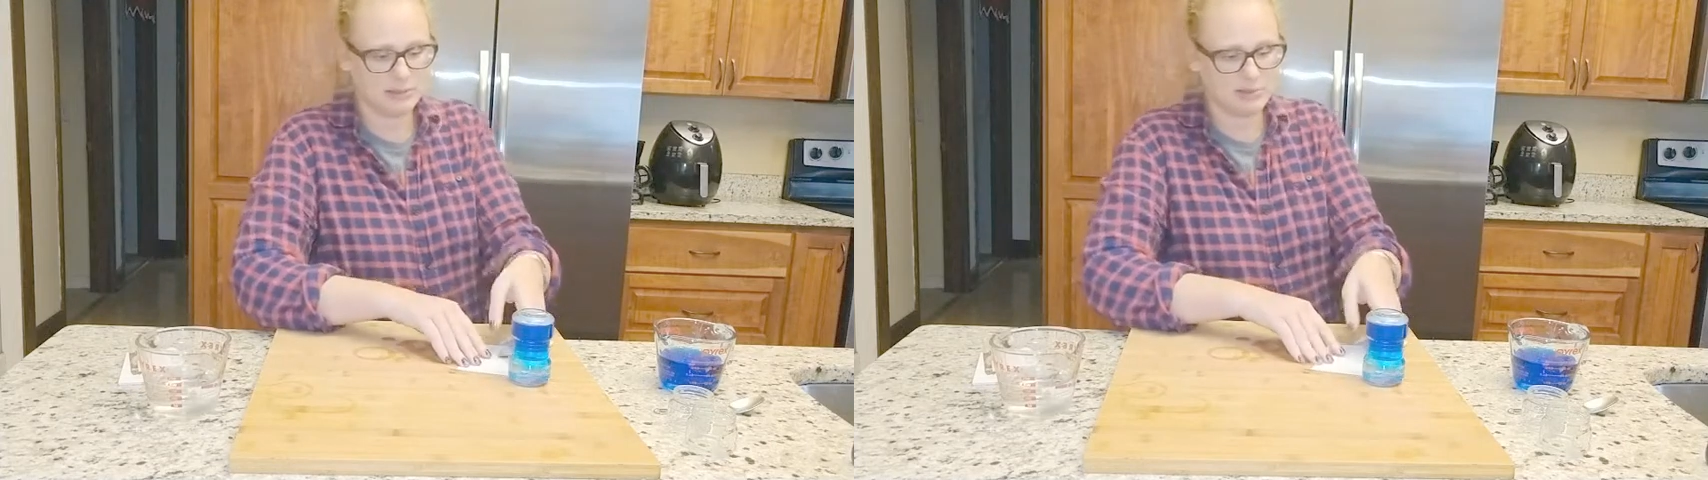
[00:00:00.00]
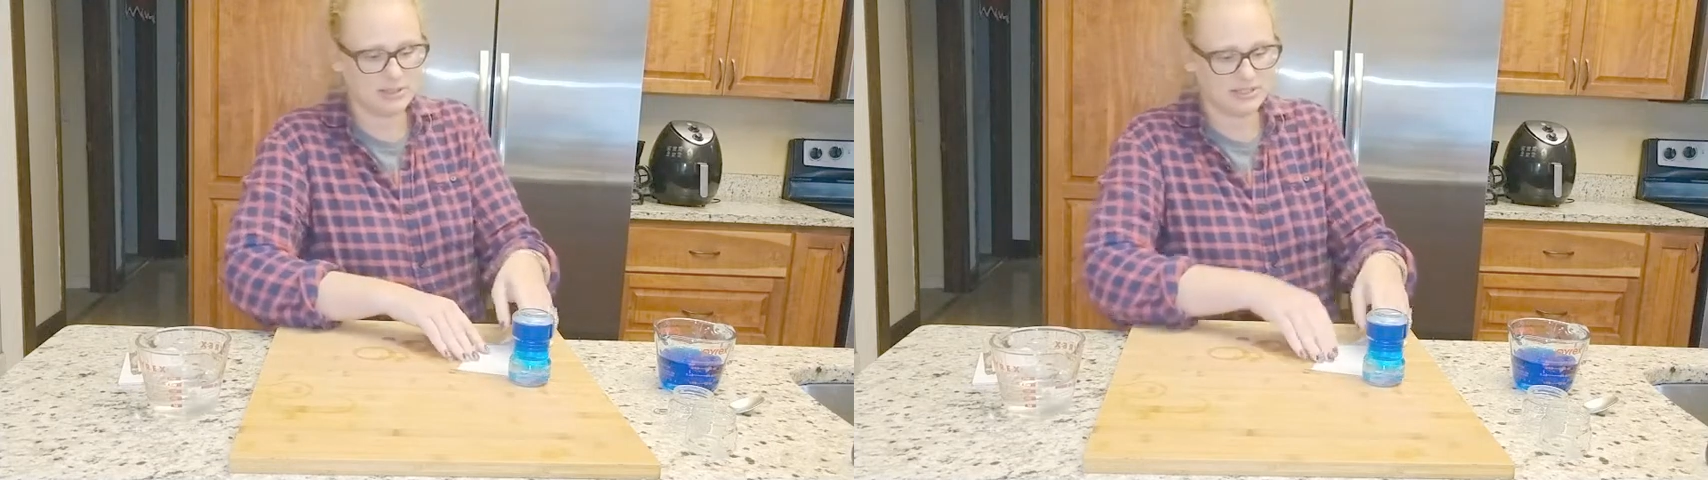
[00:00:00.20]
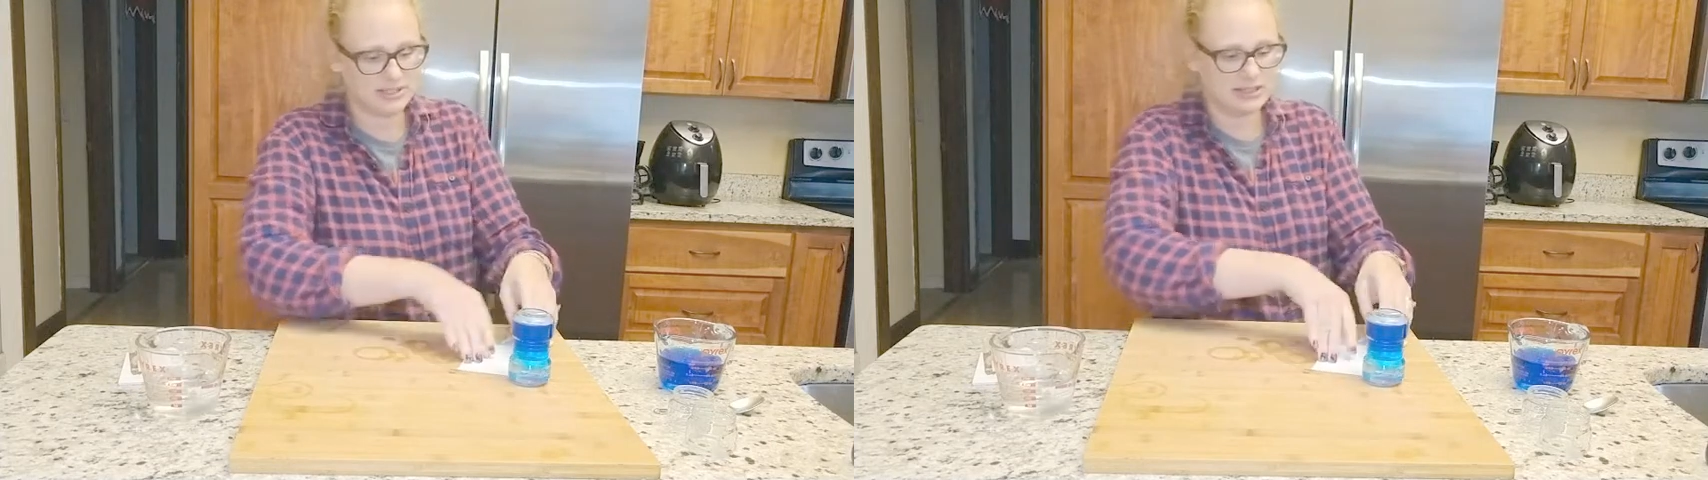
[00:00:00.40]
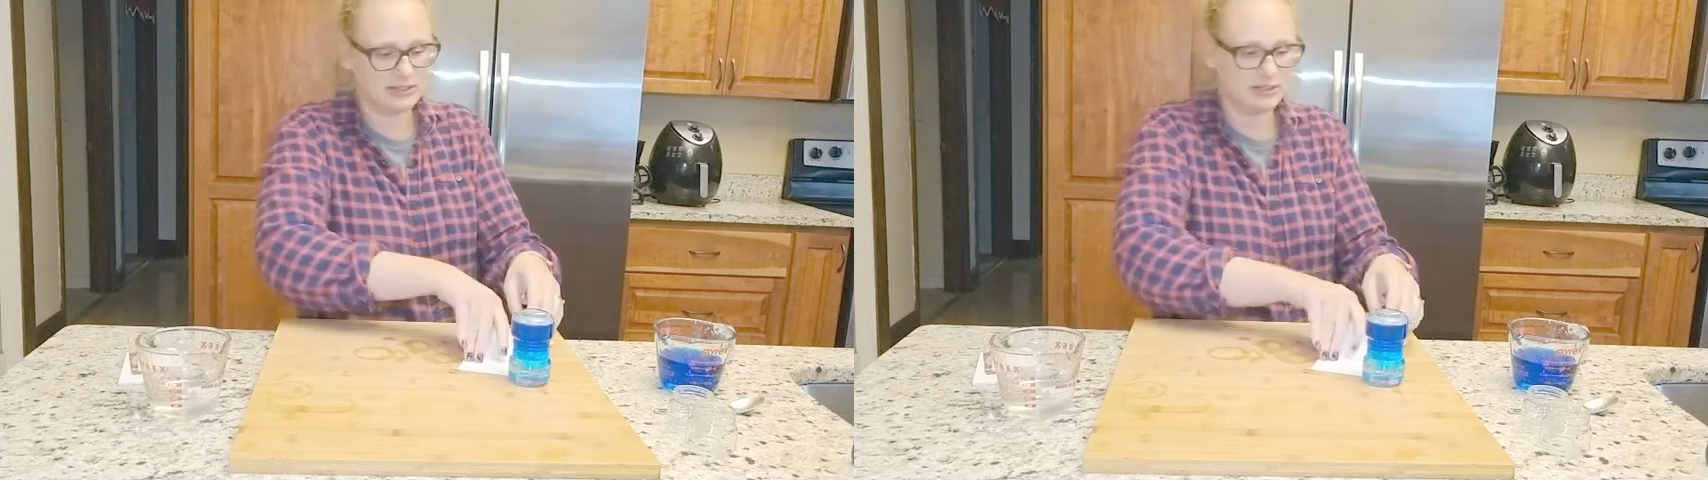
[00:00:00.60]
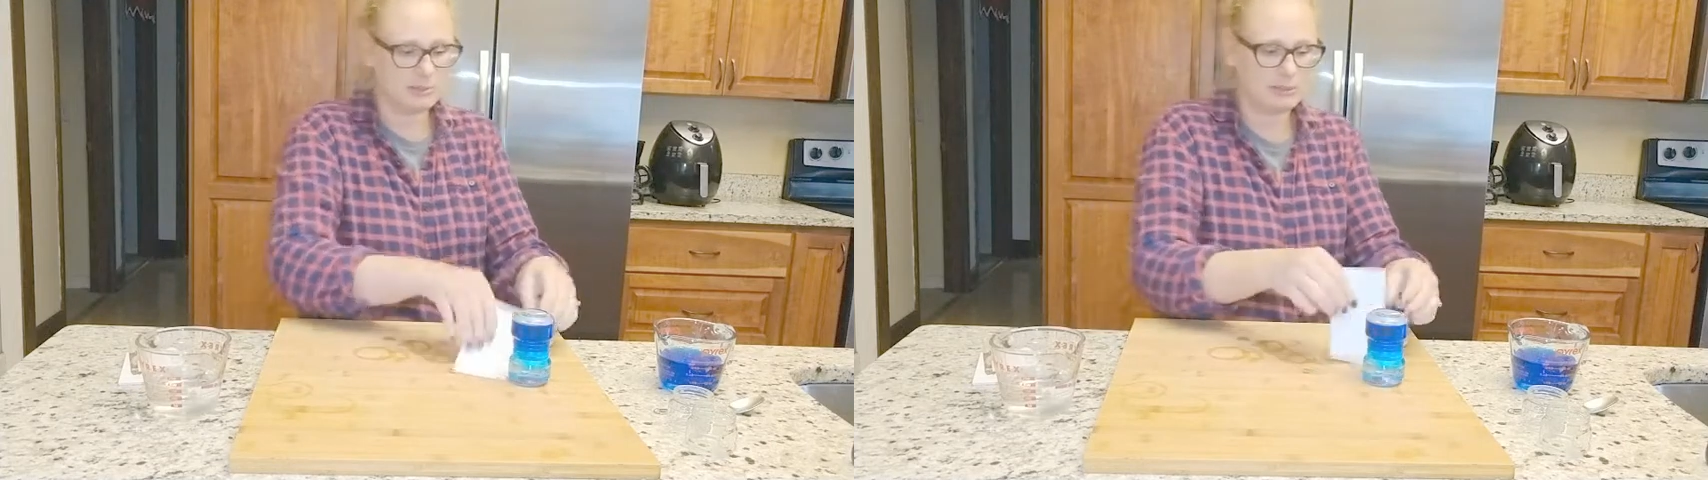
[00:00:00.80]
maybe you can see it a
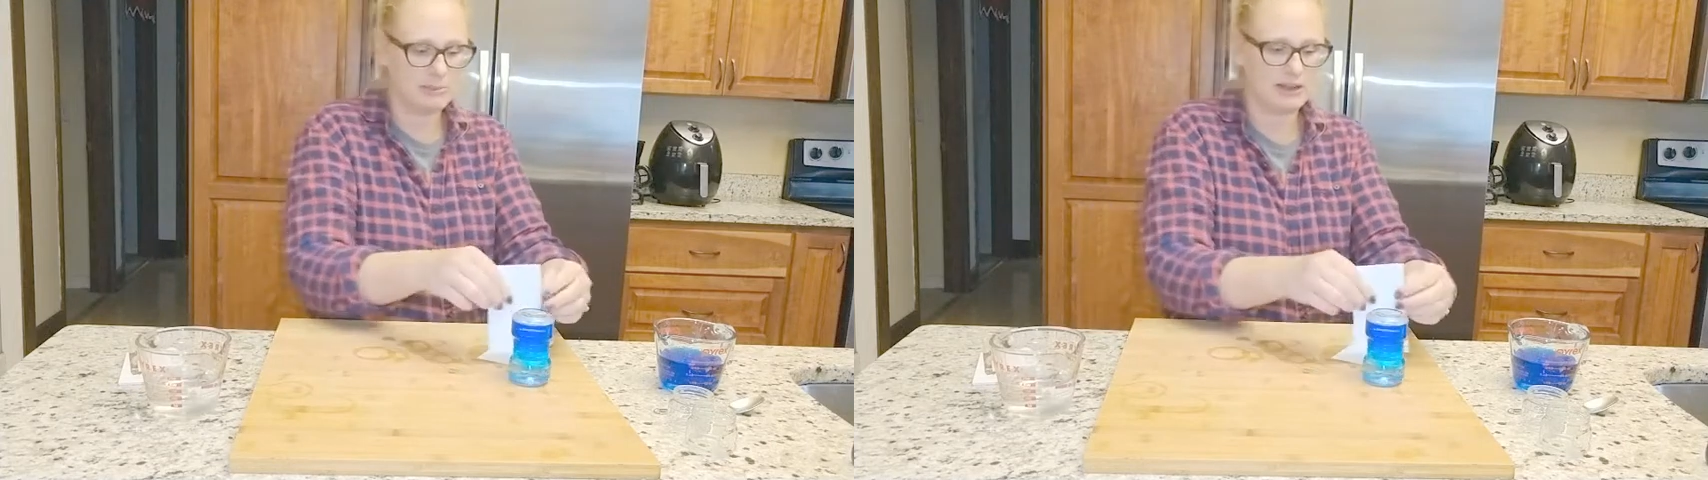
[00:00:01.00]
little bit